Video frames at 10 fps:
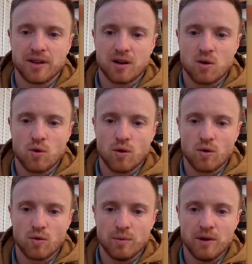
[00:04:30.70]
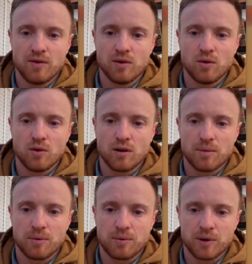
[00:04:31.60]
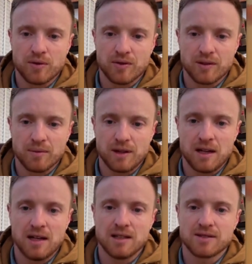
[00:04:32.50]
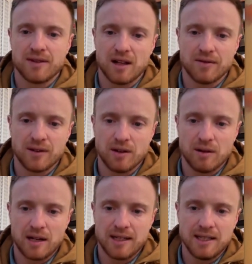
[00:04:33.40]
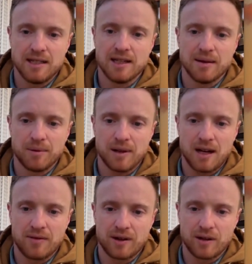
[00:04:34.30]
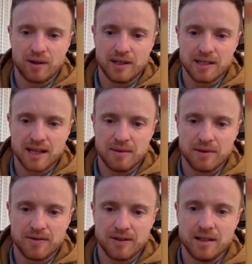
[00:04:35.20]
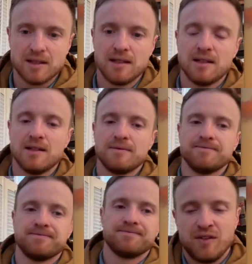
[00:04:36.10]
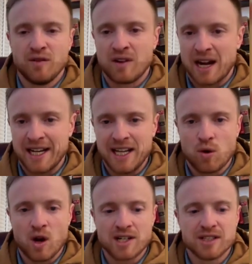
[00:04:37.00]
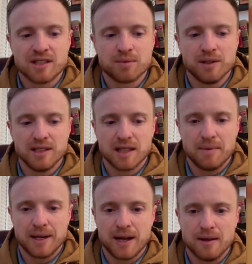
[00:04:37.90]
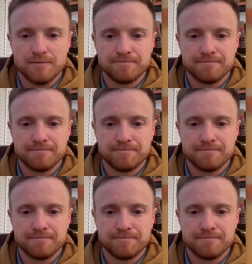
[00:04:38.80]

bring the court removal order, proof of compliance, valid photo ID, and apply for your reinstatement fee. If you've got any questions, please let me know.